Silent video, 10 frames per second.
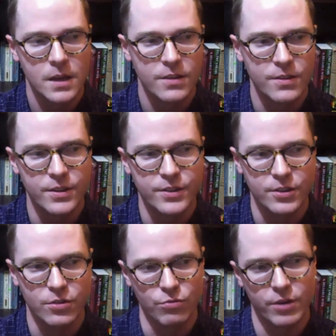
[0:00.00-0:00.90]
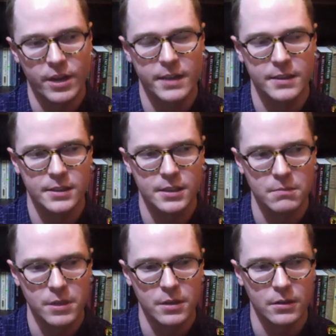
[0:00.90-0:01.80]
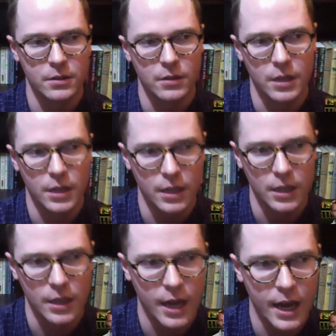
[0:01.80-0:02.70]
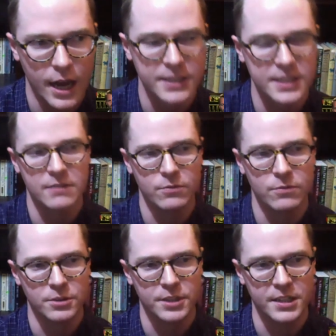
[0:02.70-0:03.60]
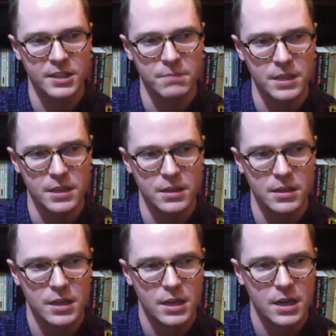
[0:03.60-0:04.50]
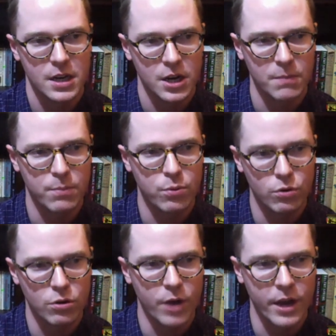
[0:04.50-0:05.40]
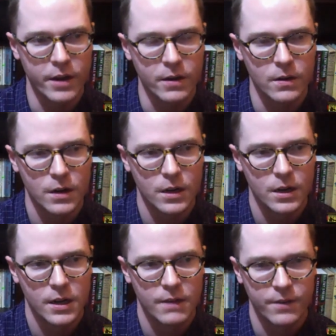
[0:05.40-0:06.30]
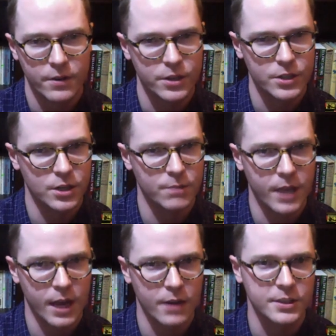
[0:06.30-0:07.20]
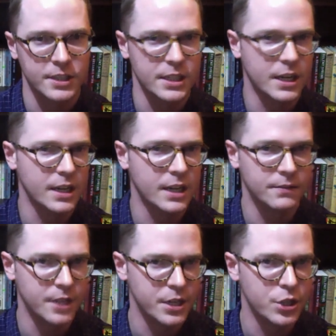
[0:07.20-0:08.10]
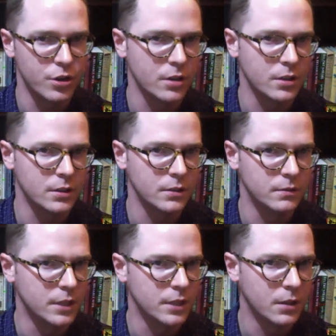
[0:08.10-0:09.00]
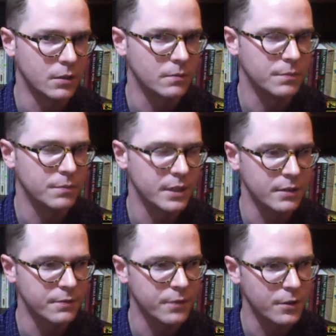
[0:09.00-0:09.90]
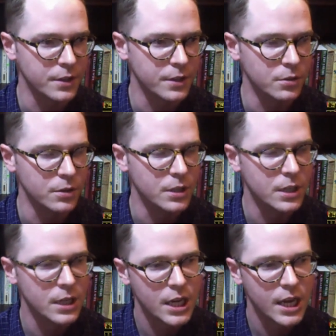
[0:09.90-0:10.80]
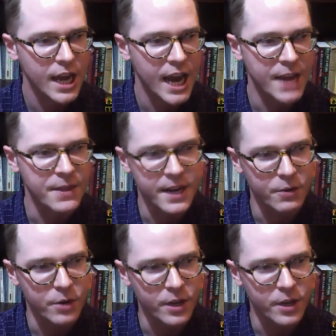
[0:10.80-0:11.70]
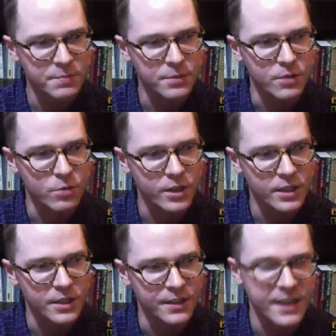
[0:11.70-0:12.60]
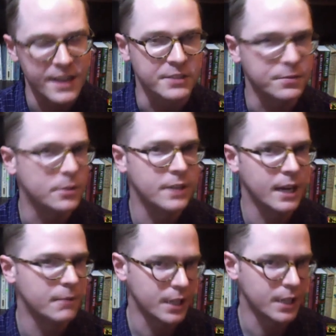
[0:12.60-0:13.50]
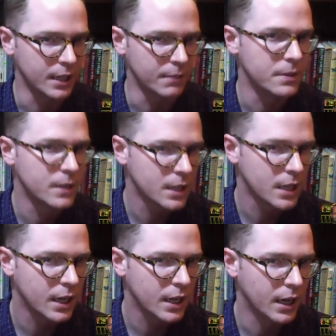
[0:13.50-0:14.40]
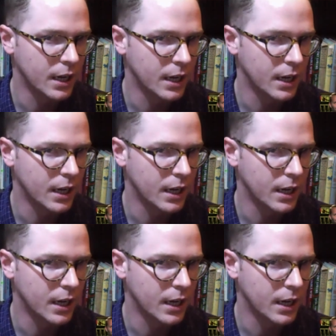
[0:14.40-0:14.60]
this grand, sentimental uh, idea of what it was like to be a poor writer very Chuck Bukowski kind of getting drunk and you know being a filthy dude. And then I realized pretty quickly that that's a full time job. Right. Uh,